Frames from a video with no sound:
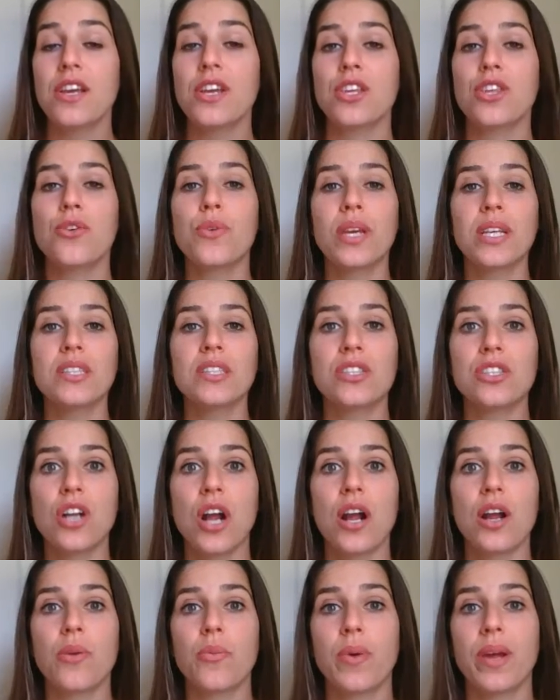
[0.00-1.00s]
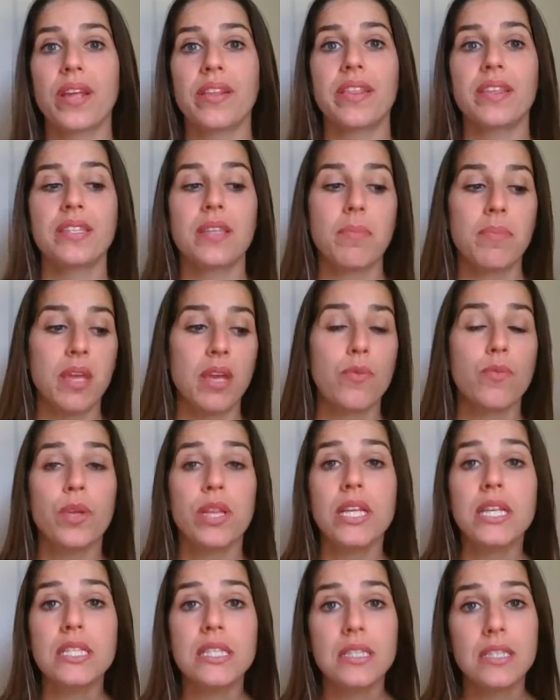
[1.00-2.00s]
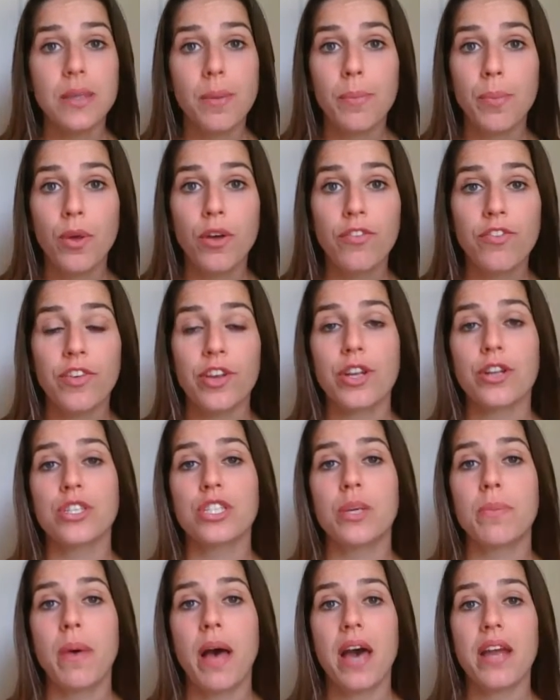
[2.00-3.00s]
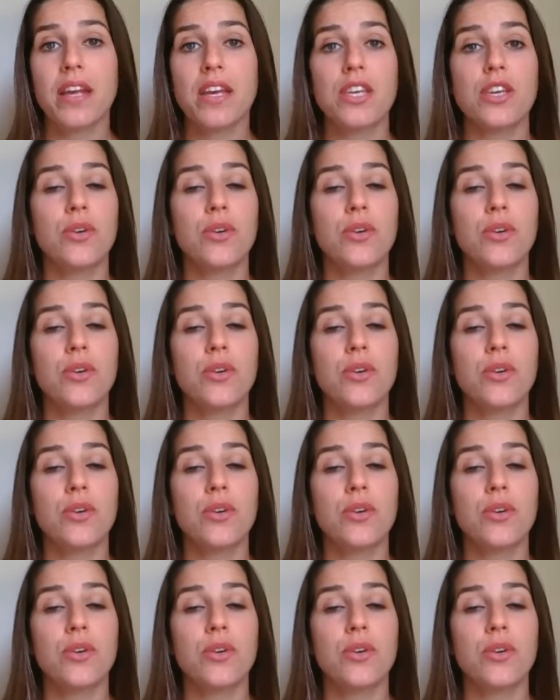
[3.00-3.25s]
you can start with something really simple for your Tabata.